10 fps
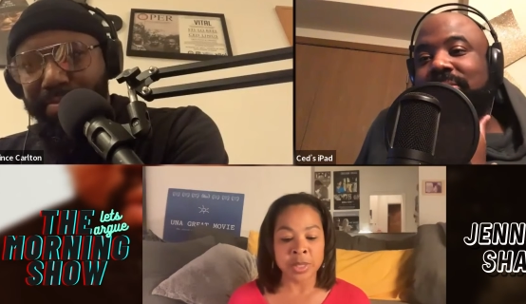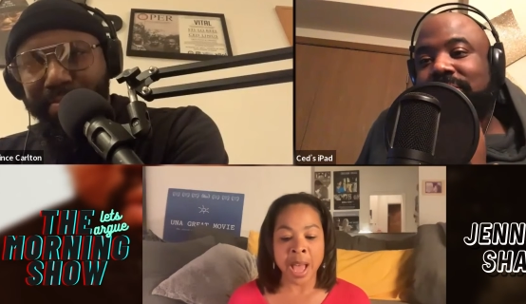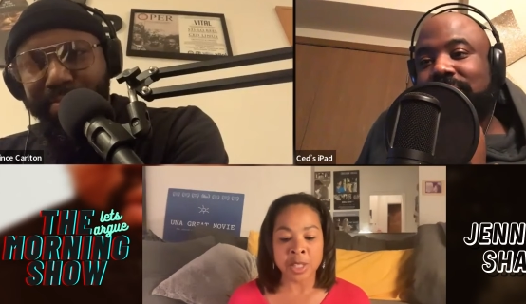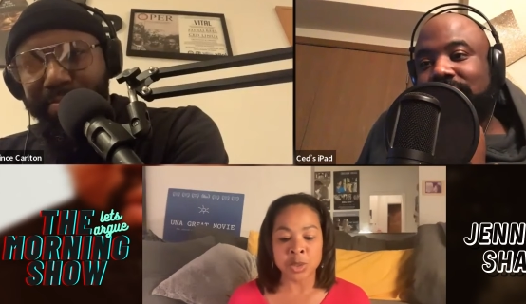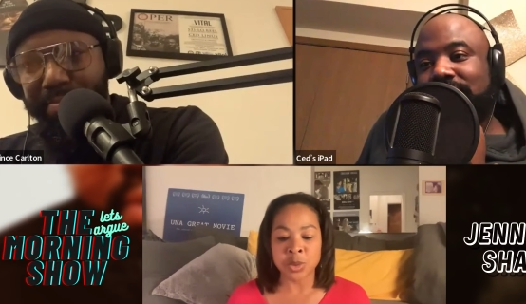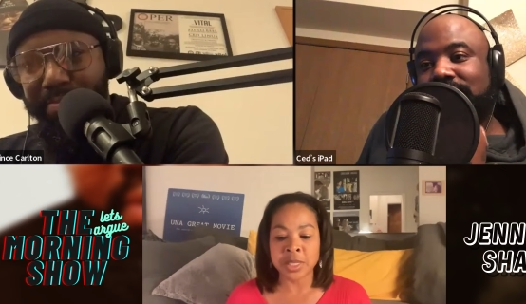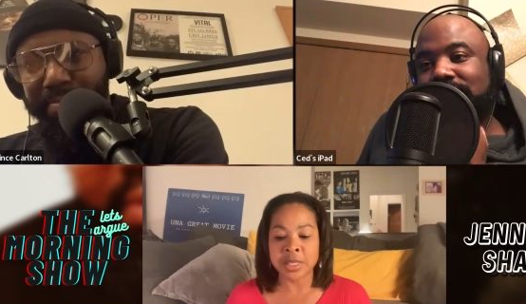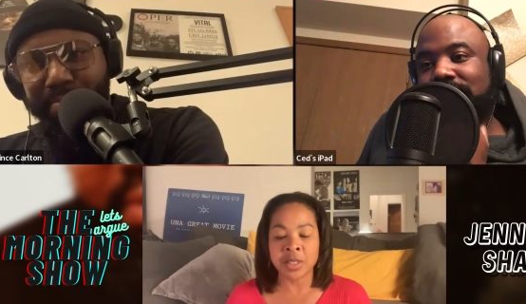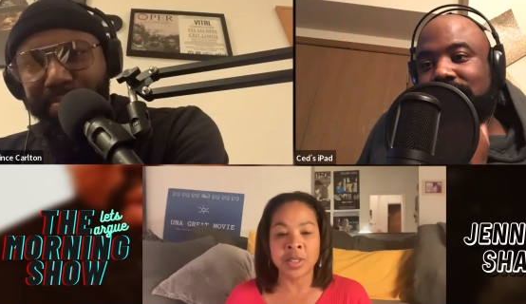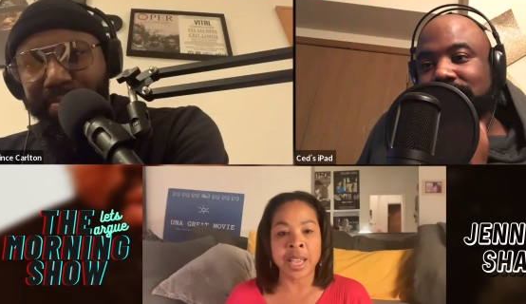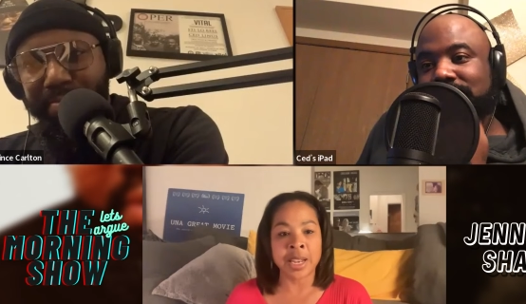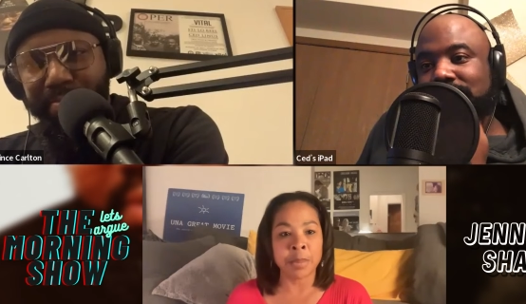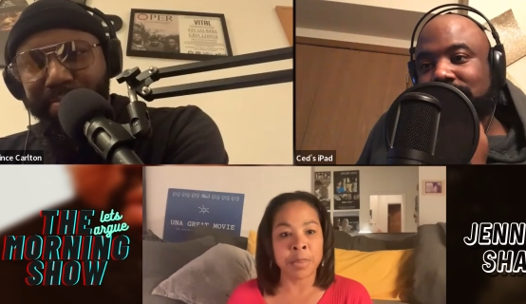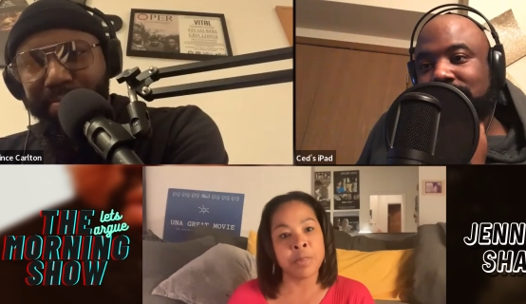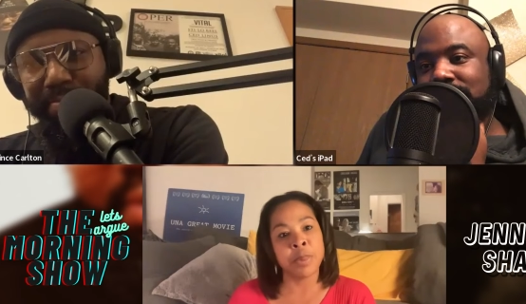Speaker 1: actually still getting
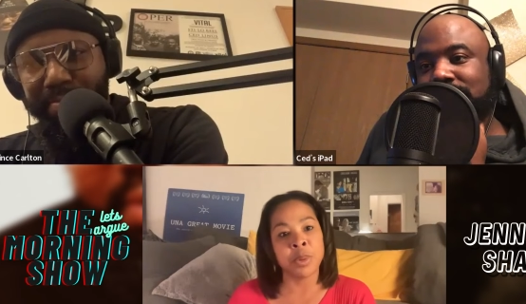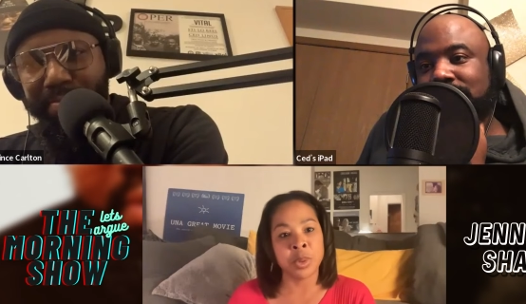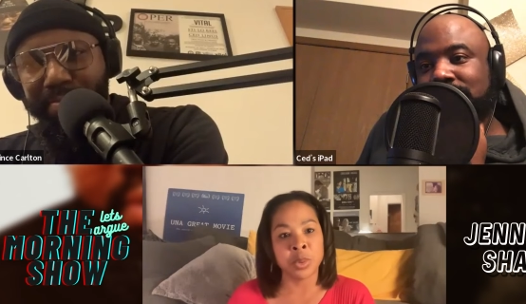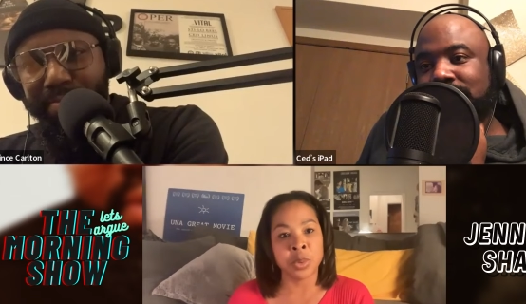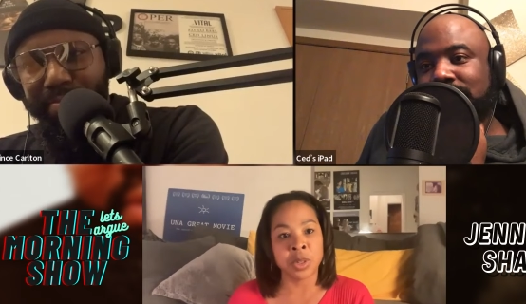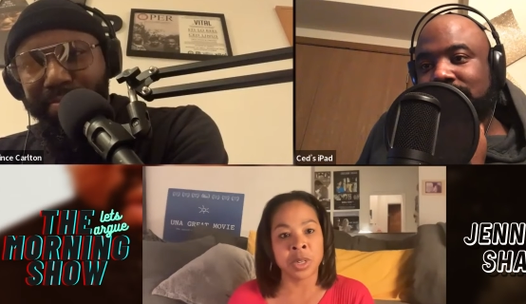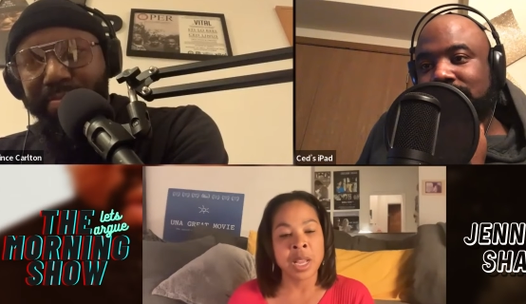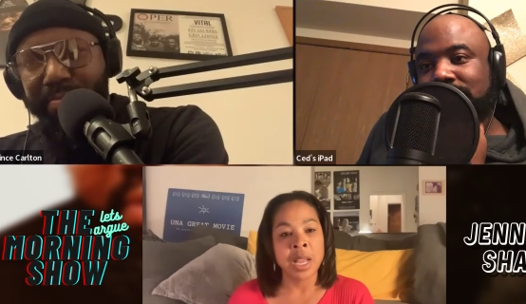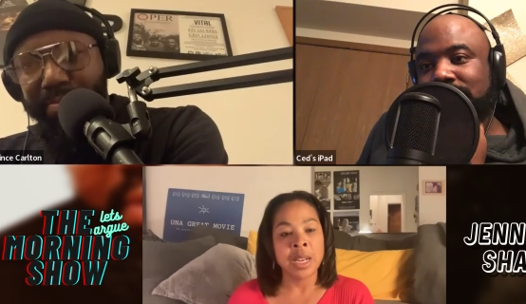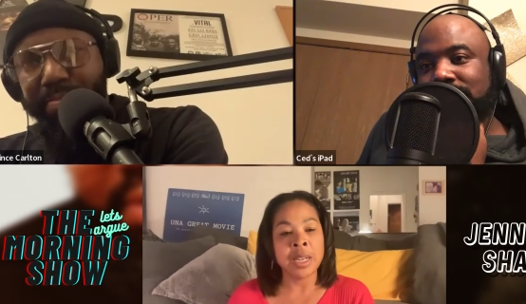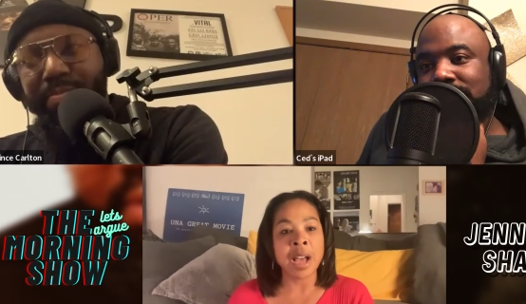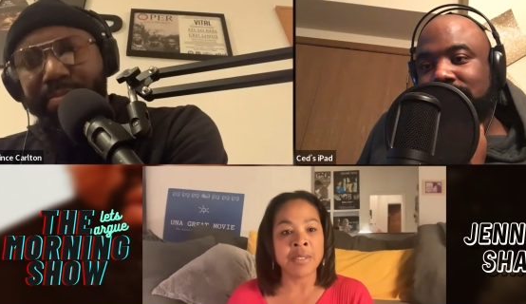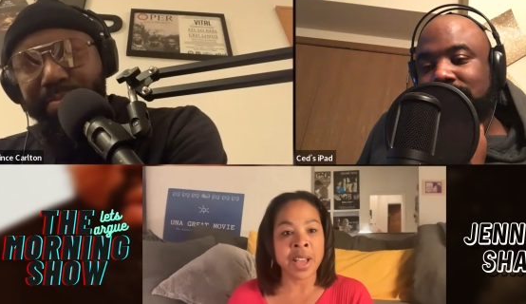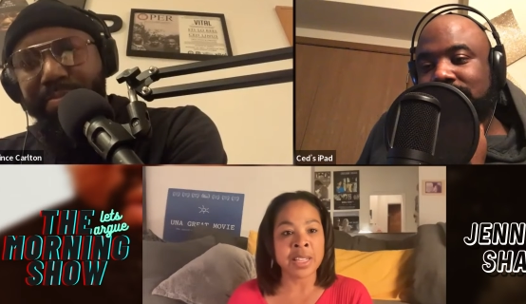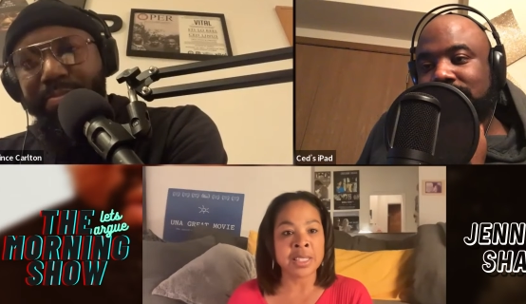people who were not
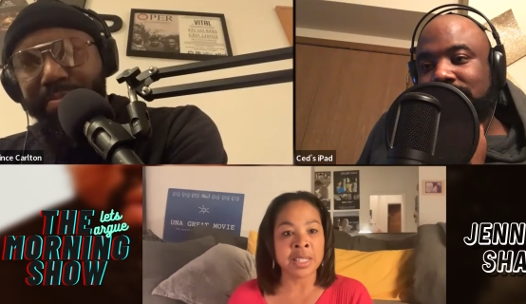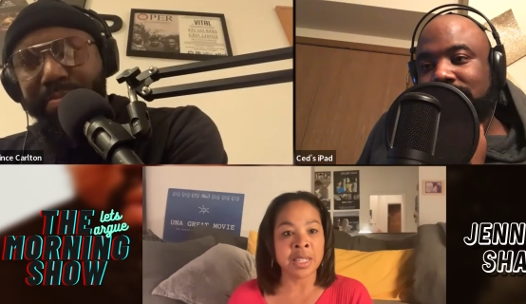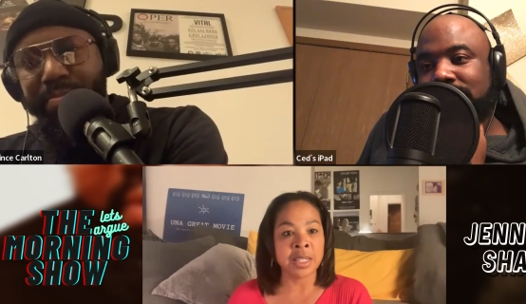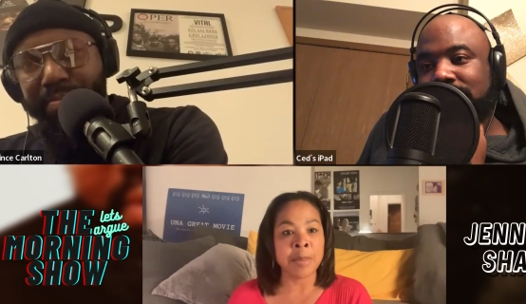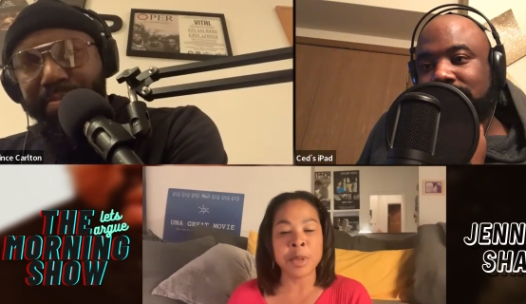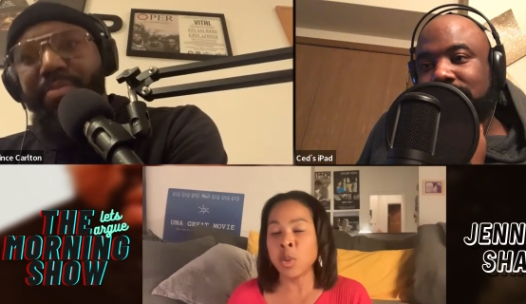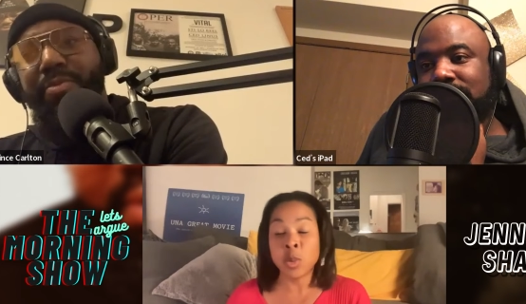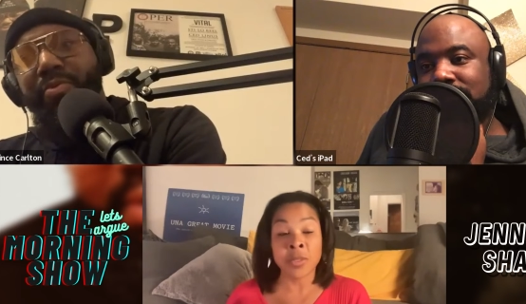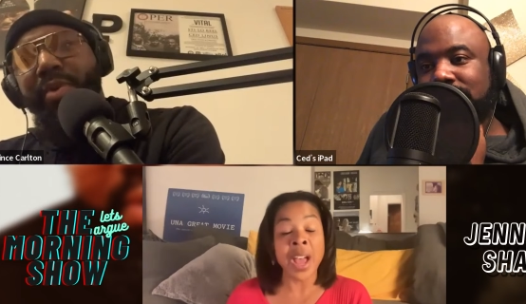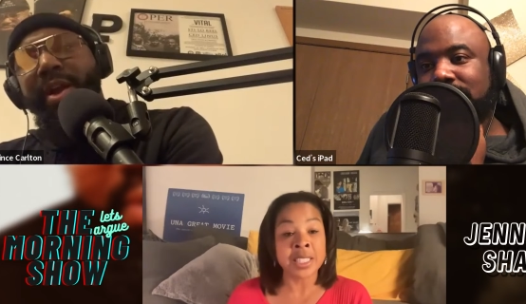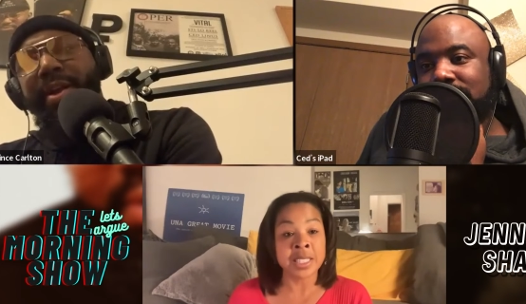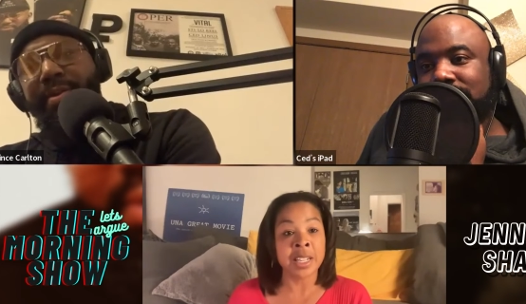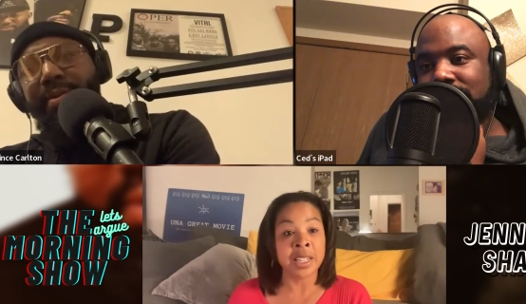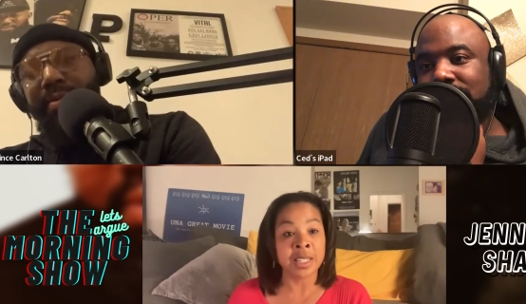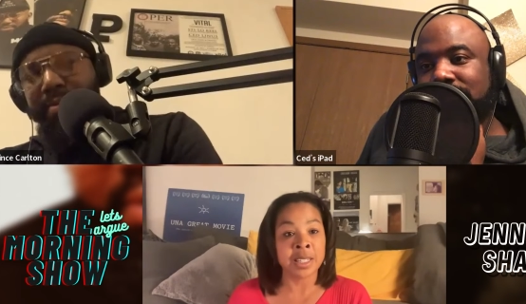vaccinated. I mean, who were vaccinated. Right.
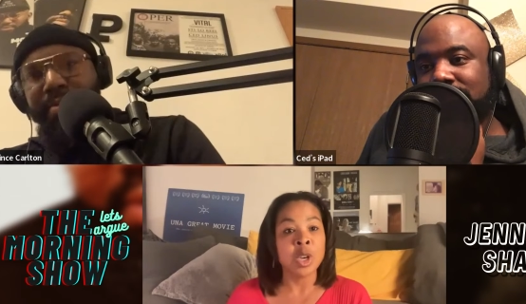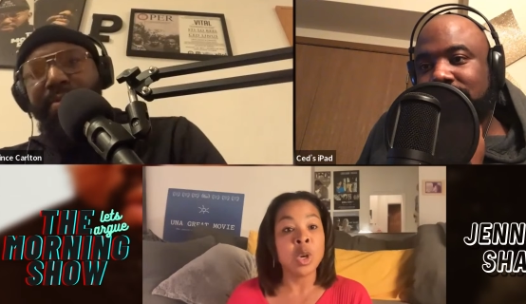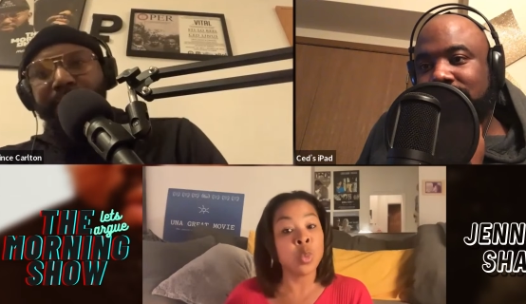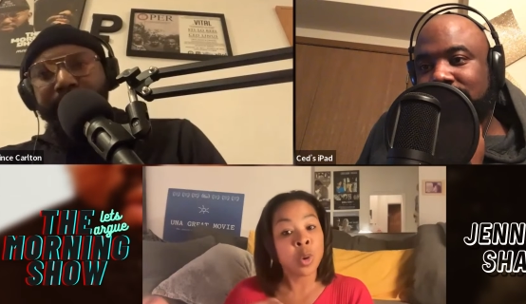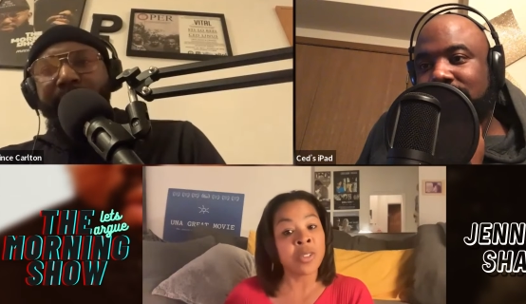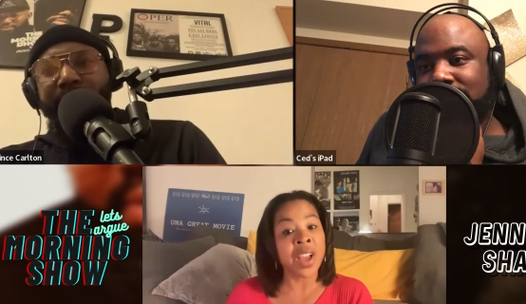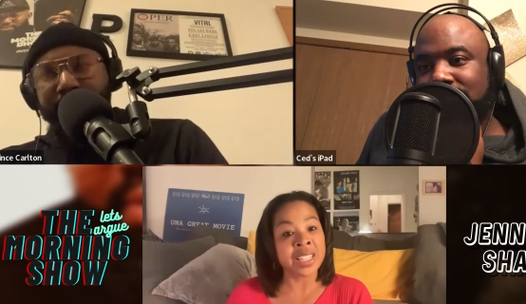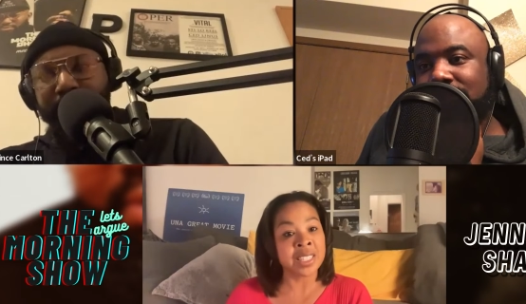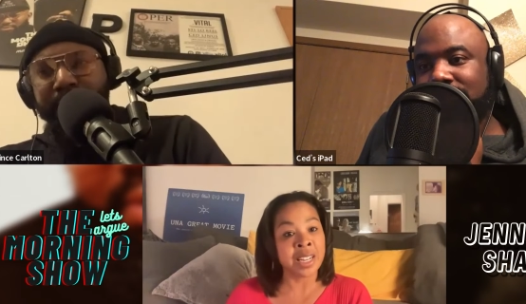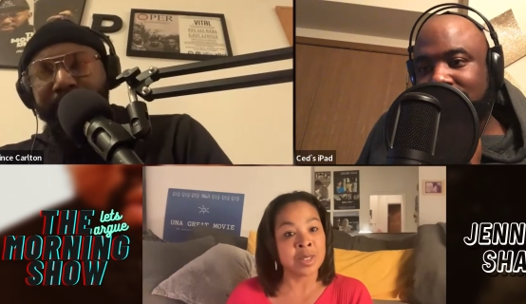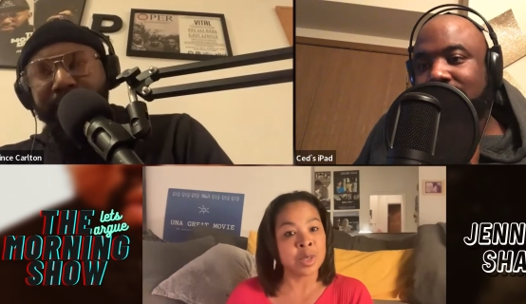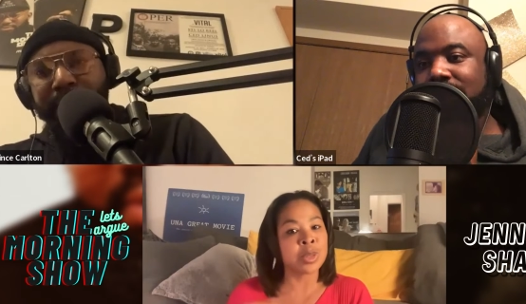Who were vaccinated. So it was